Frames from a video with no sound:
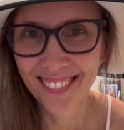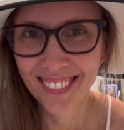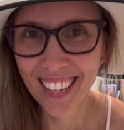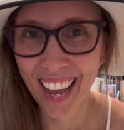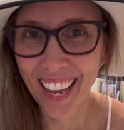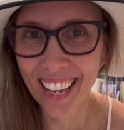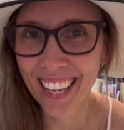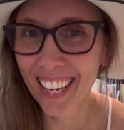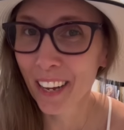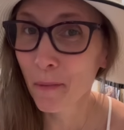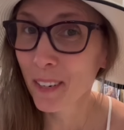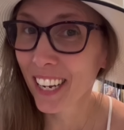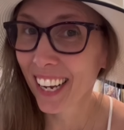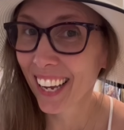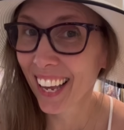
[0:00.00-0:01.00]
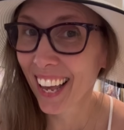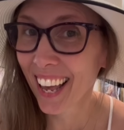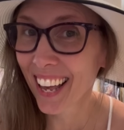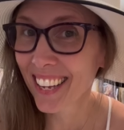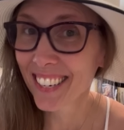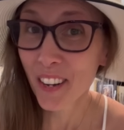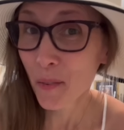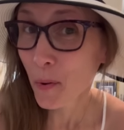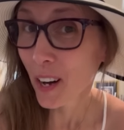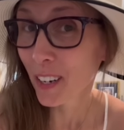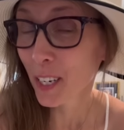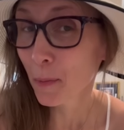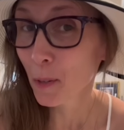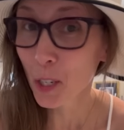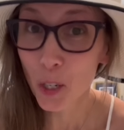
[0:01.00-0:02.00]
Hey, I'm Diane.
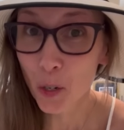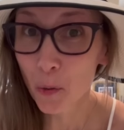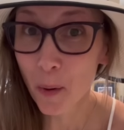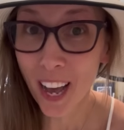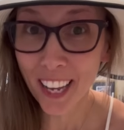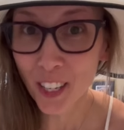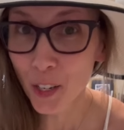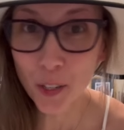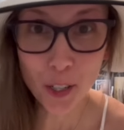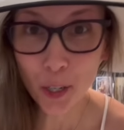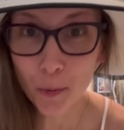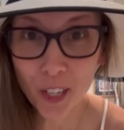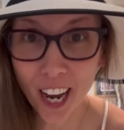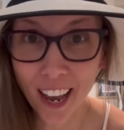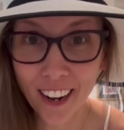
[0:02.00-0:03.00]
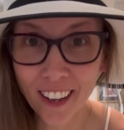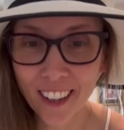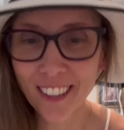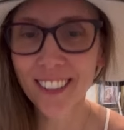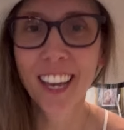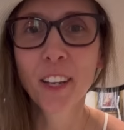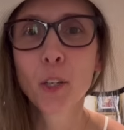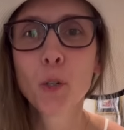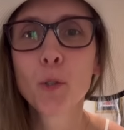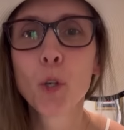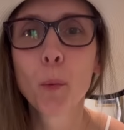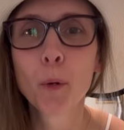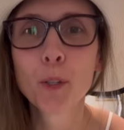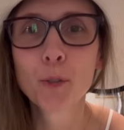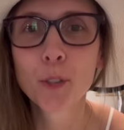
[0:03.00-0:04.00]
Welcome to my YouTube channel. Thank you so
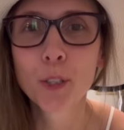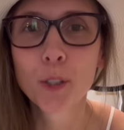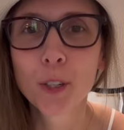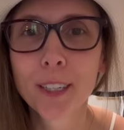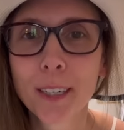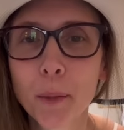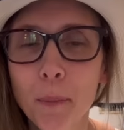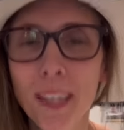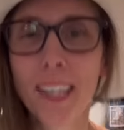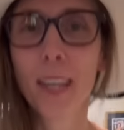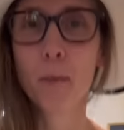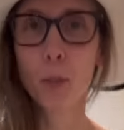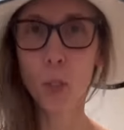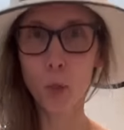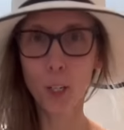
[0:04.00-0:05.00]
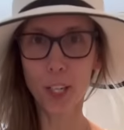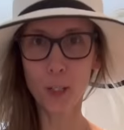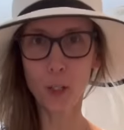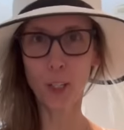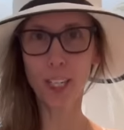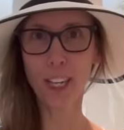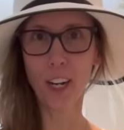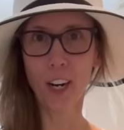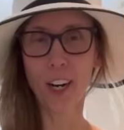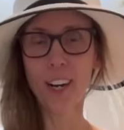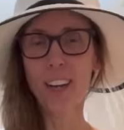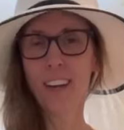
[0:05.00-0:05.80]
much for joining me. I'm so glad you're here.